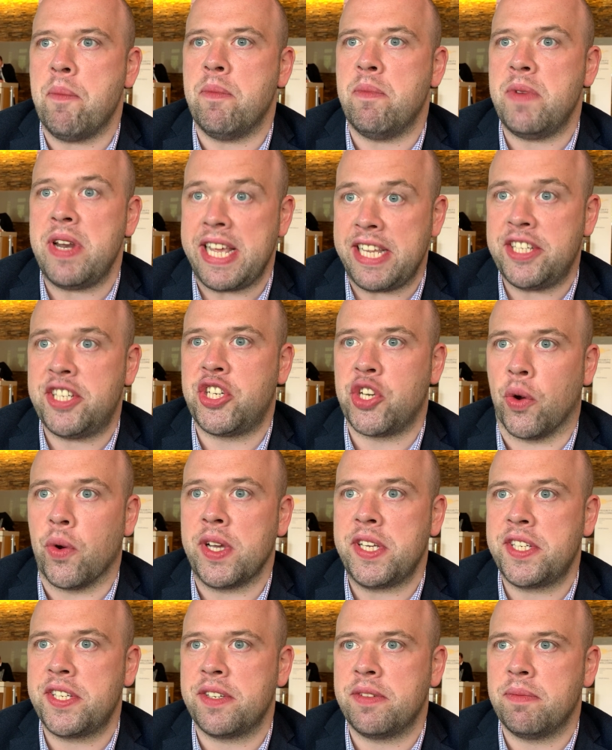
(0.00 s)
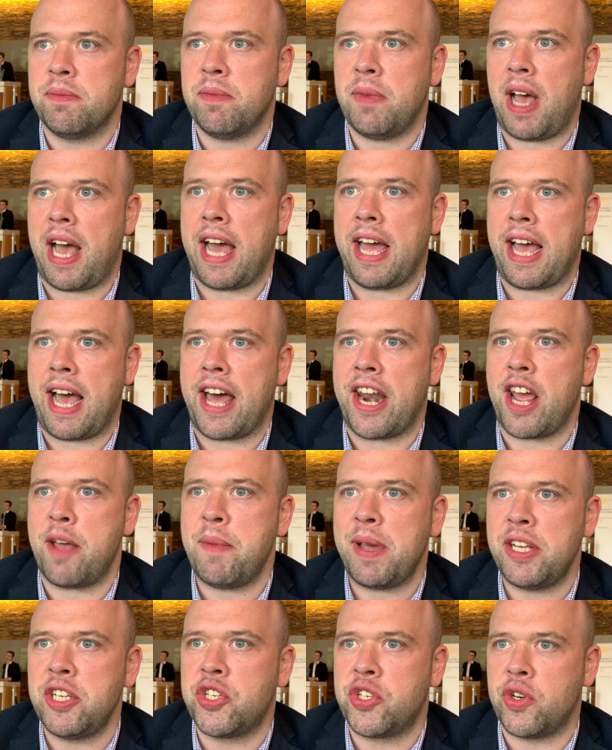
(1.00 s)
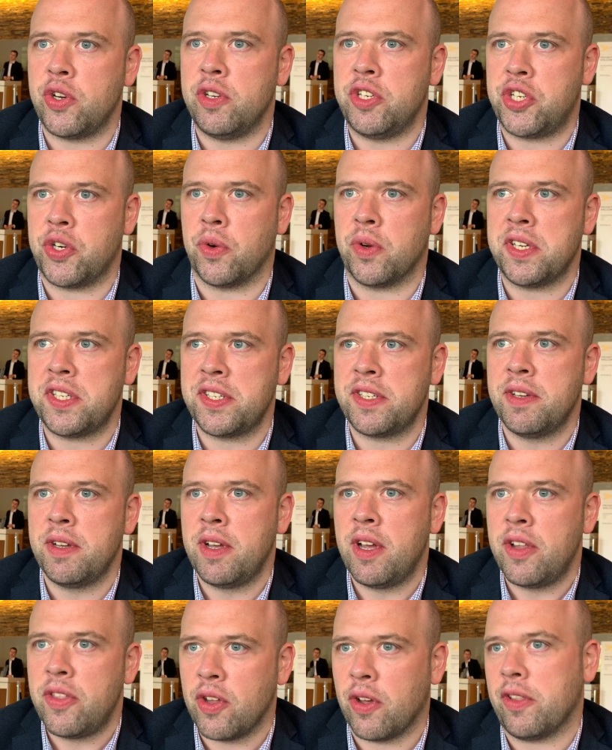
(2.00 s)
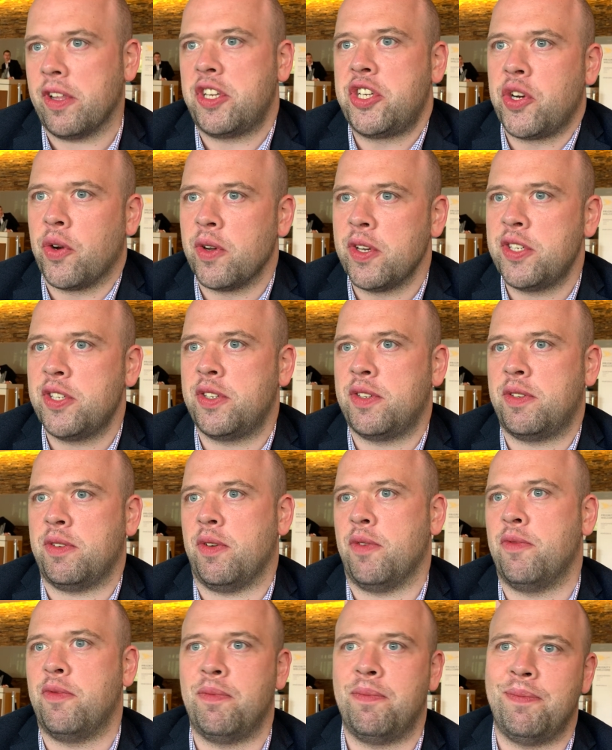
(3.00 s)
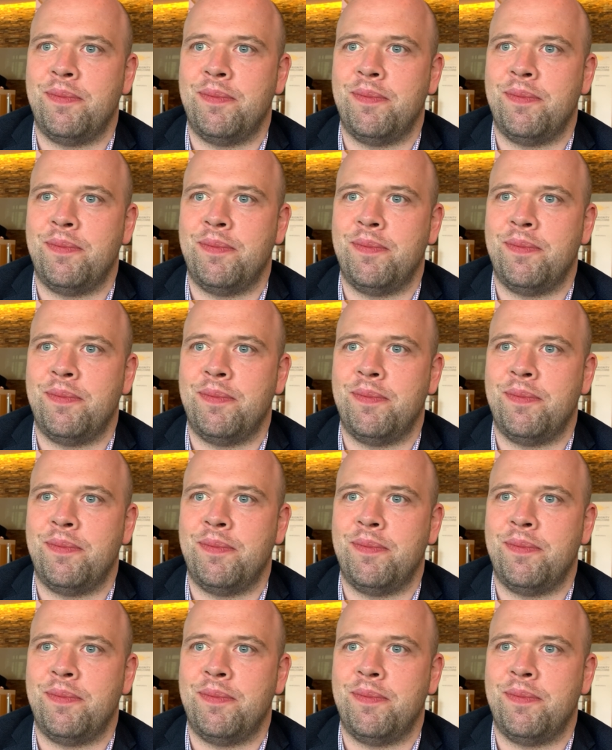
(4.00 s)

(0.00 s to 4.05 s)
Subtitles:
needs choice, and I mean true choice, not the choice of